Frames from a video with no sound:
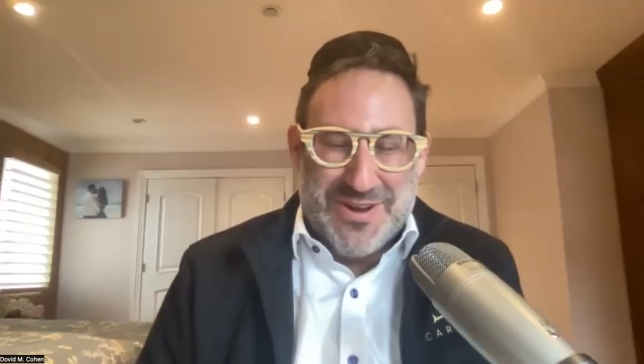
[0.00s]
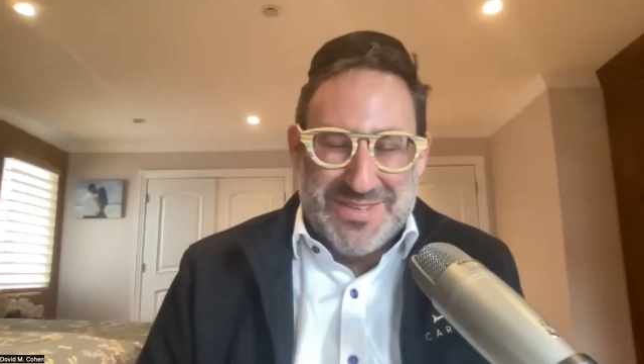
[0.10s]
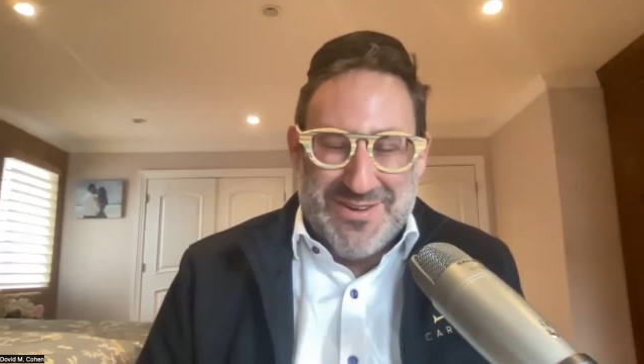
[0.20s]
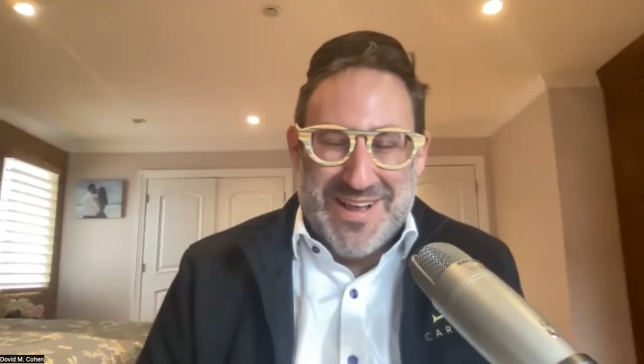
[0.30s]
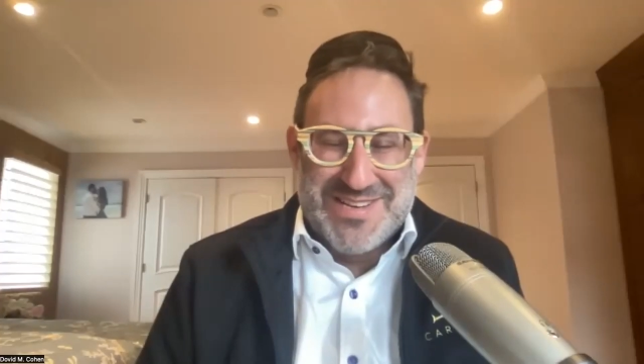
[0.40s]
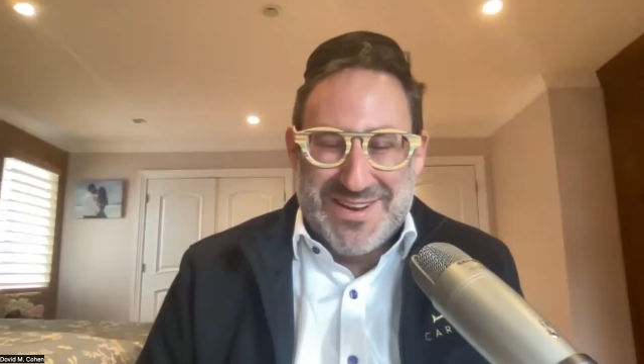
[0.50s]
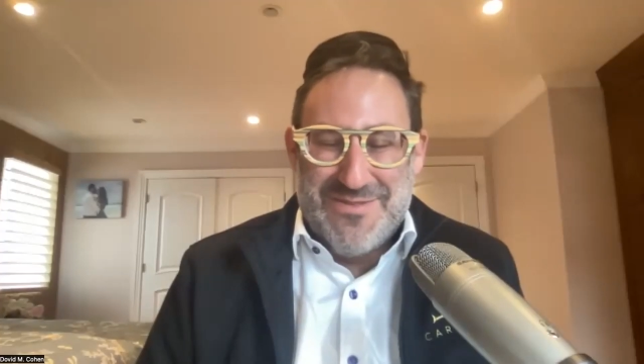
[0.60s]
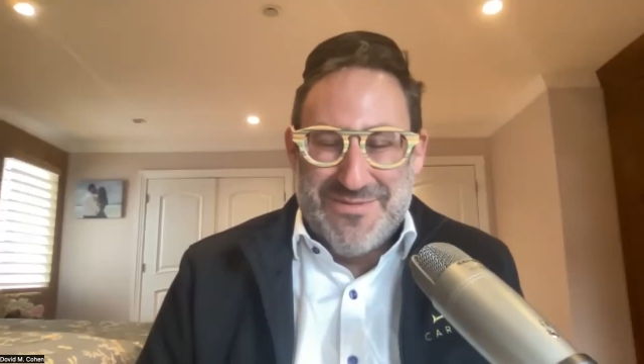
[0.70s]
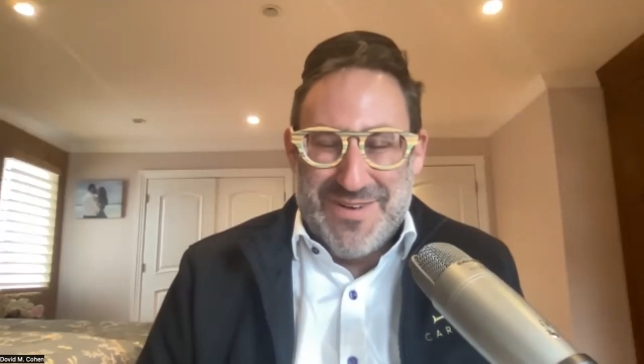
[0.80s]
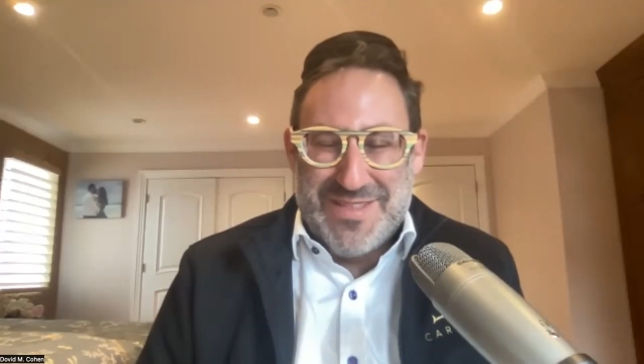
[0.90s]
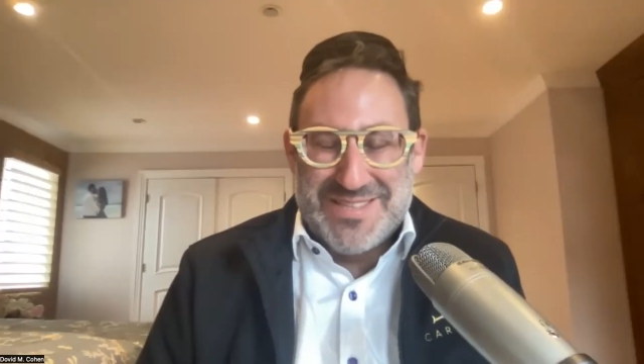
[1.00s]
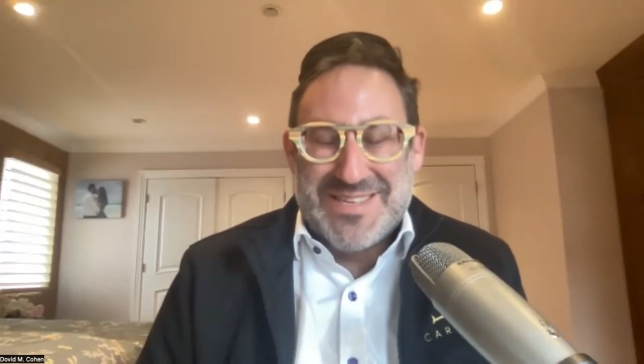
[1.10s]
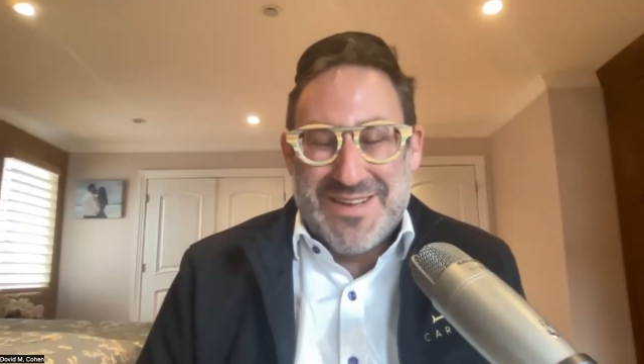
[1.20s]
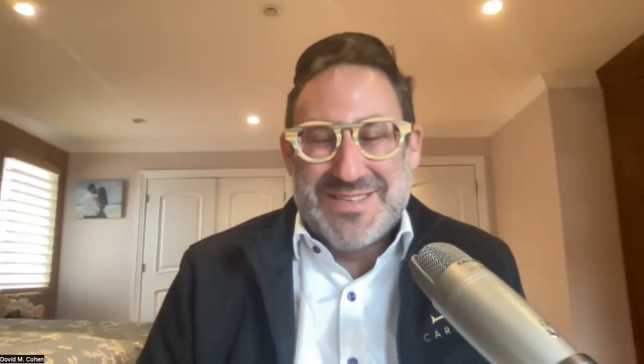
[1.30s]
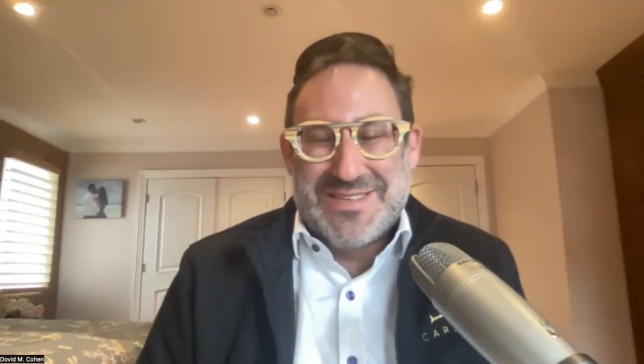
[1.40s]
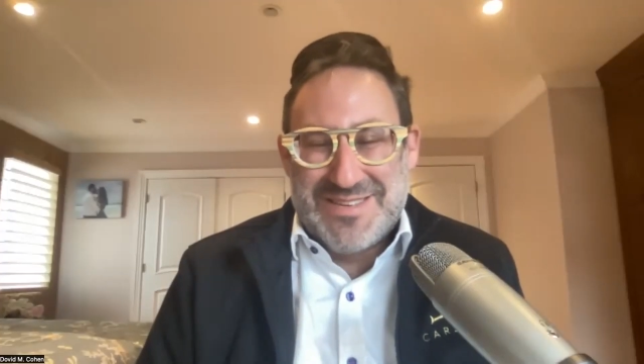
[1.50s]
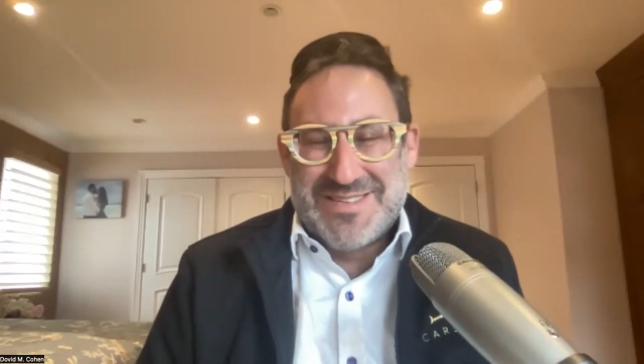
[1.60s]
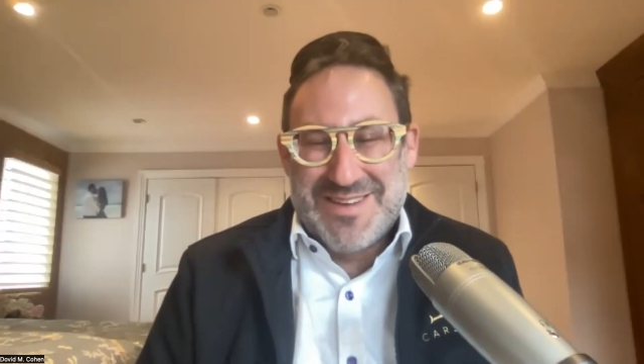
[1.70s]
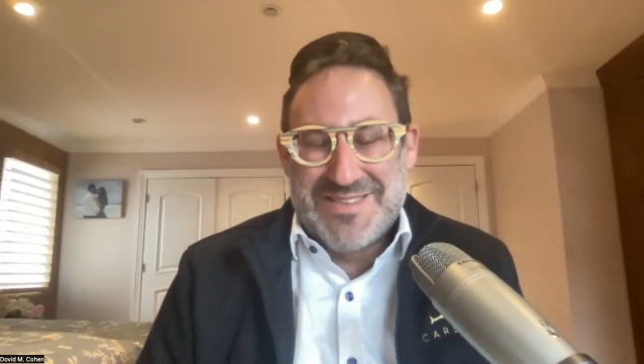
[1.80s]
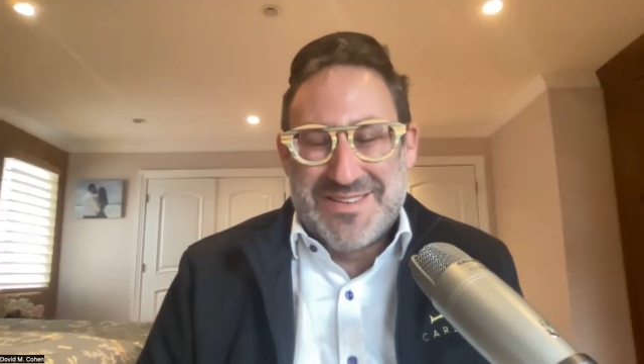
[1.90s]
sure. It's a question of it's
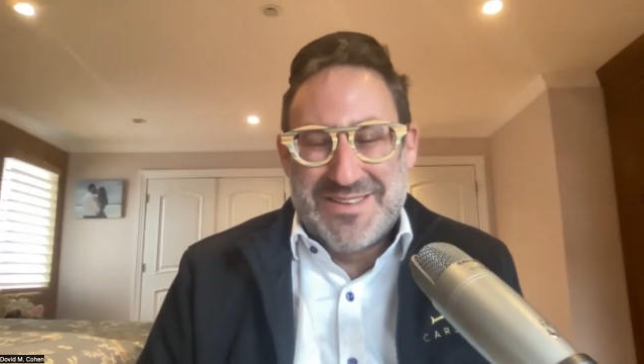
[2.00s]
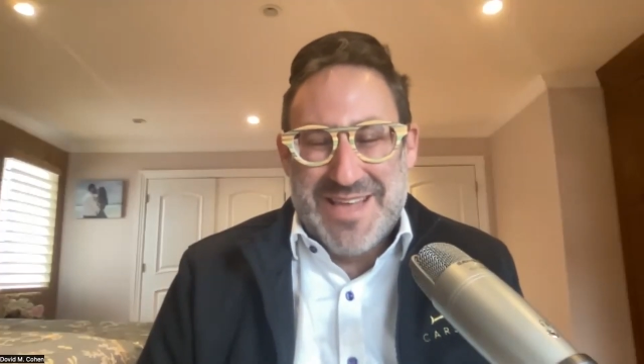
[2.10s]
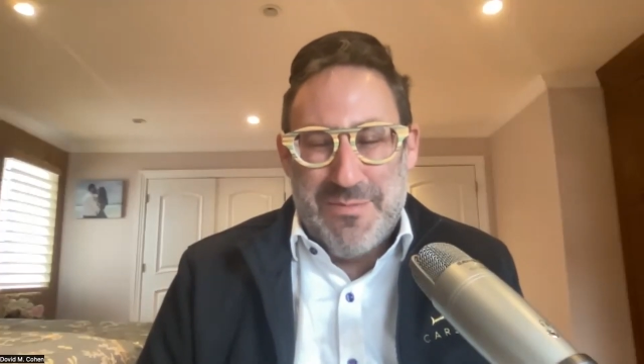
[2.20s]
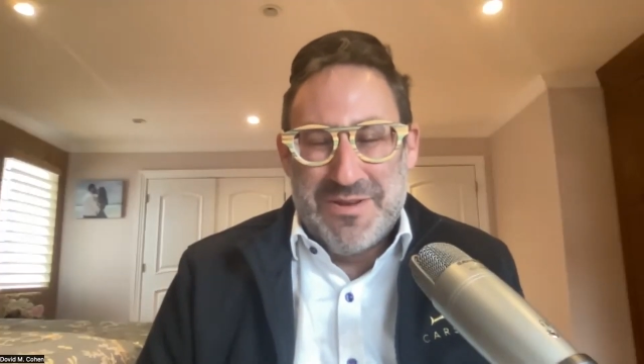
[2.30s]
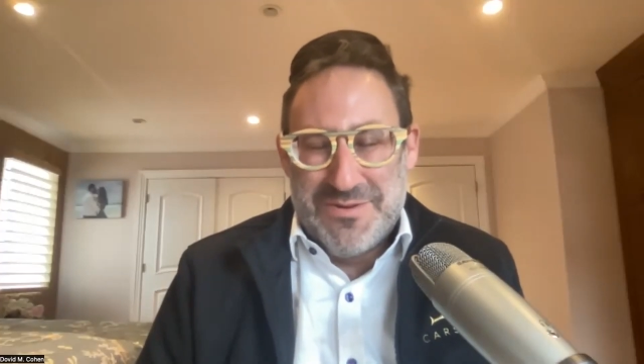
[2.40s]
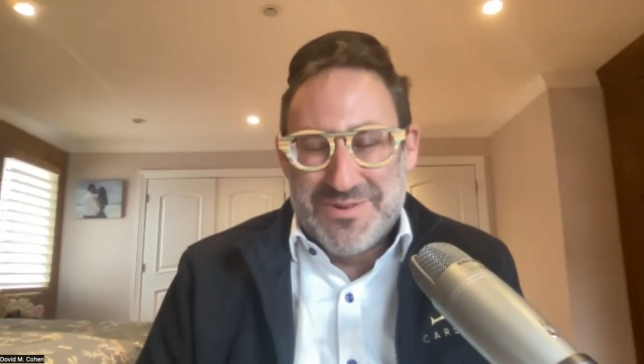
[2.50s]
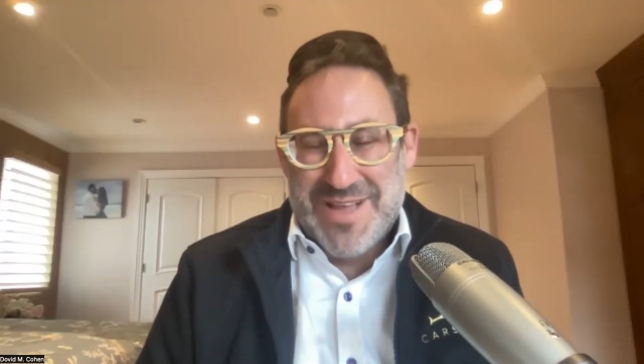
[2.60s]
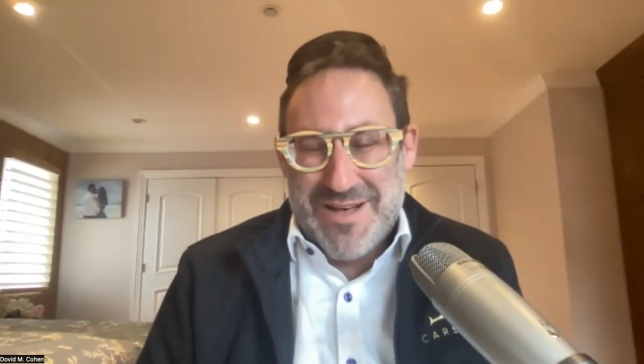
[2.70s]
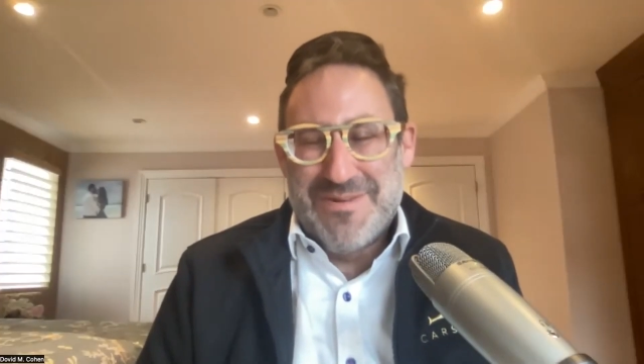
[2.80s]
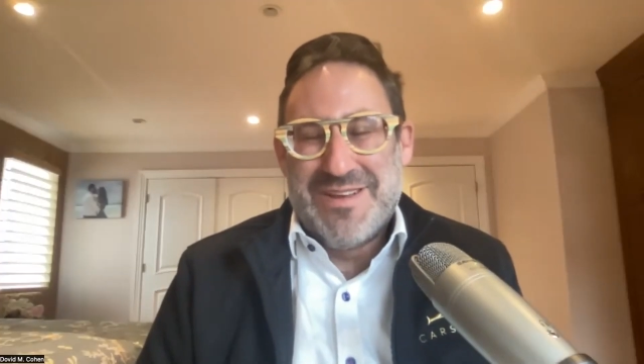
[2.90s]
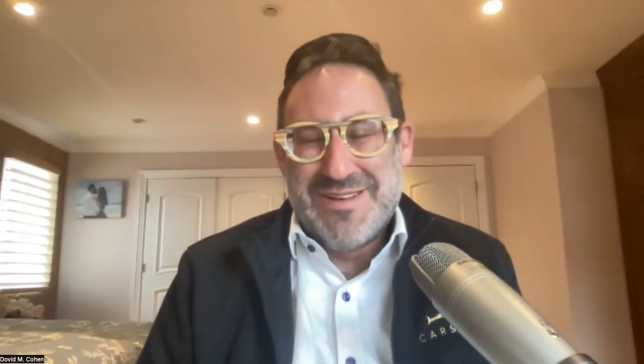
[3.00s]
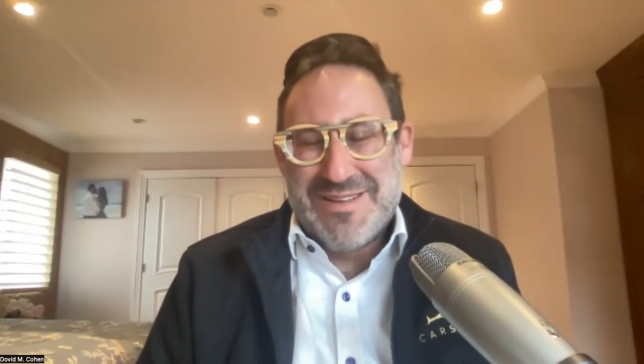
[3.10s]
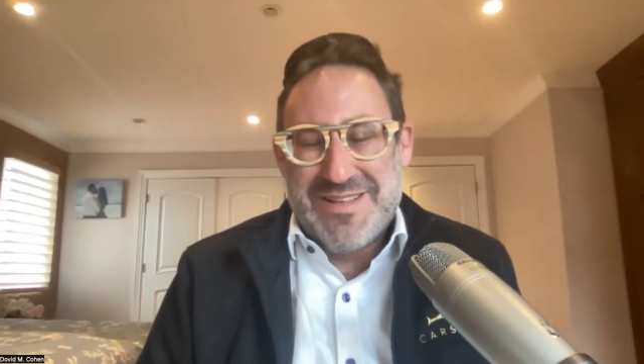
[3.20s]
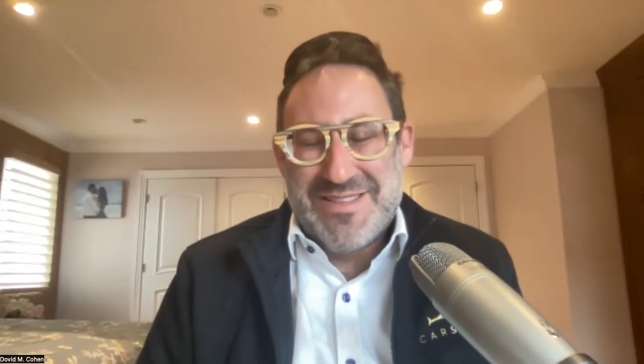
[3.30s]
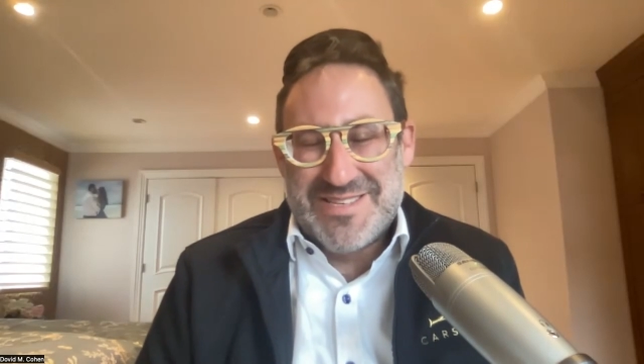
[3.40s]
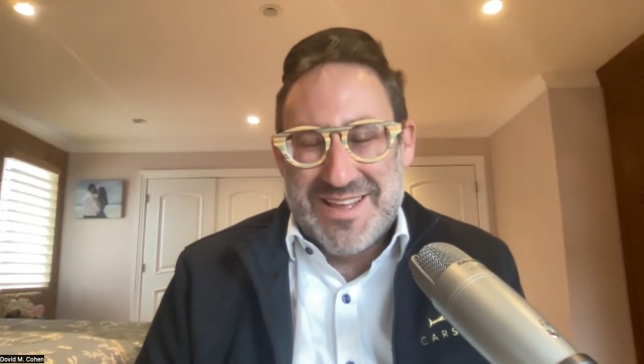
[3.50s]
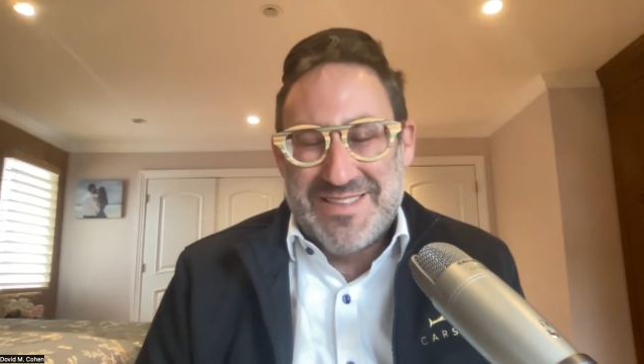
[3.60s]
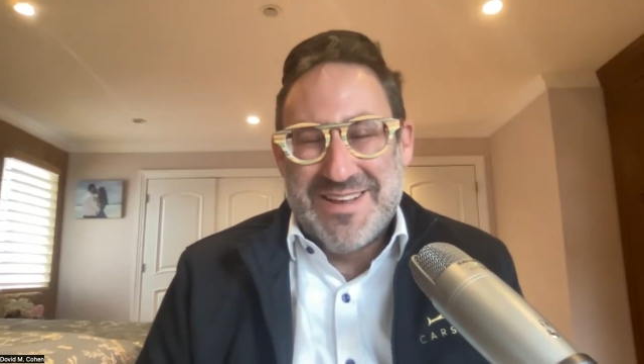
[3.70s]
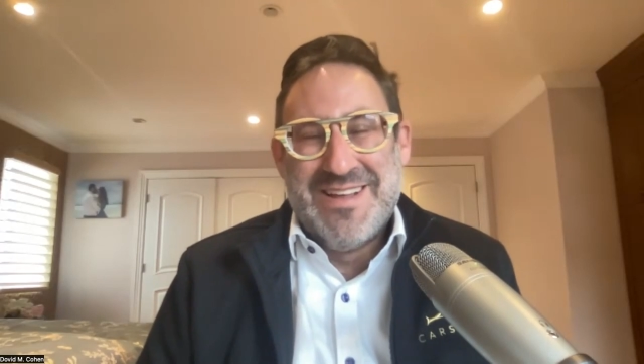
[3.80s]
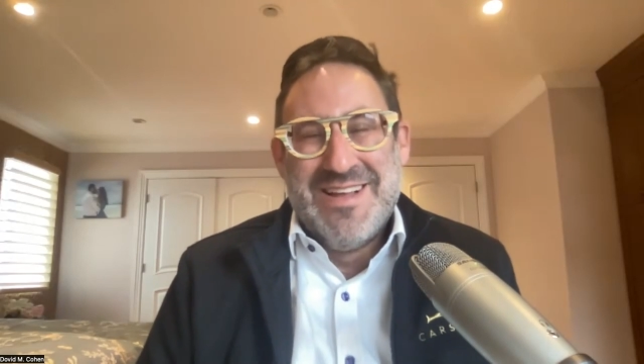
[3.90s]
discussed in the Talmud Yerushalmi, this
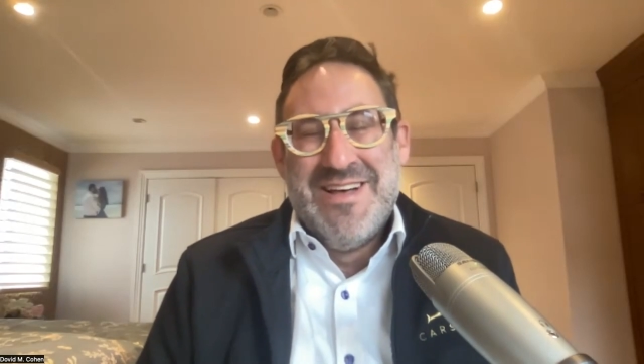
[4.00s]
idea.